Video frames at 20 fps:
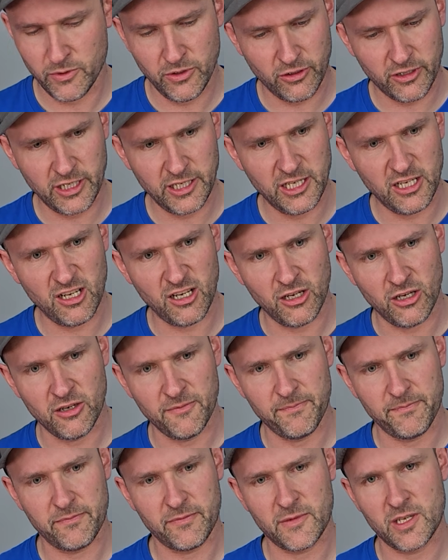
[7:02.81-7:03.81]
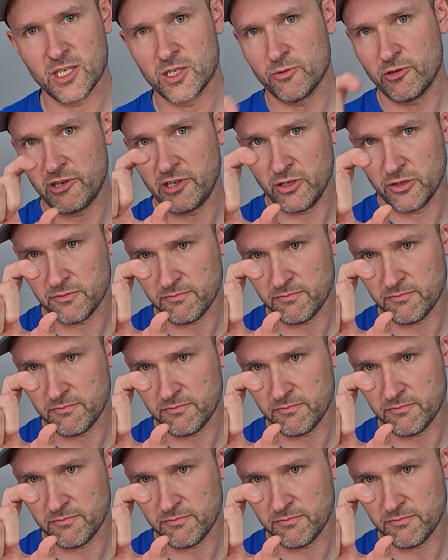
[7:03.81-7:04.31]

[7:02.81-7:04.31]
We're not going to need a lot because we're only